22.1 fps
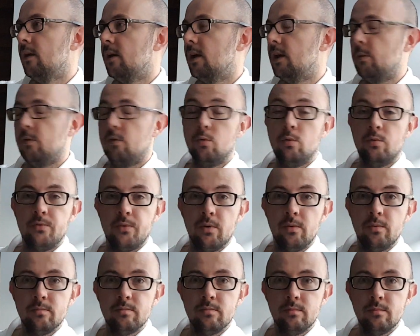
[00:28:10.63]
And it was
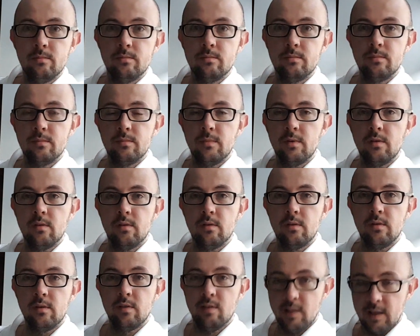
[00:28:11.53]
awful.
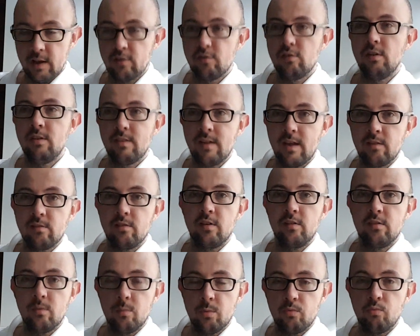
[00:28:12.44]
It literally sounds
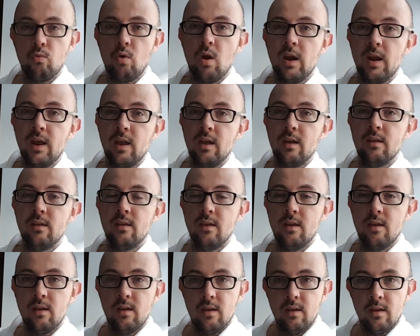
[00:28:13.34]
like someone running
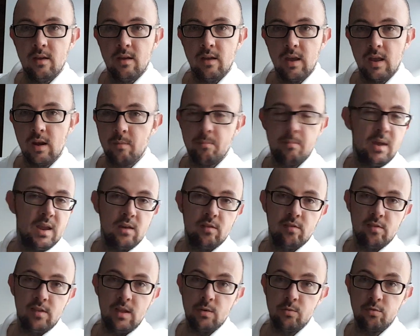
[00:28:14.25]
in a big
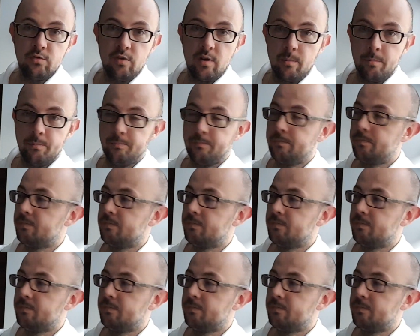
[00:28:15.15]
steel drum.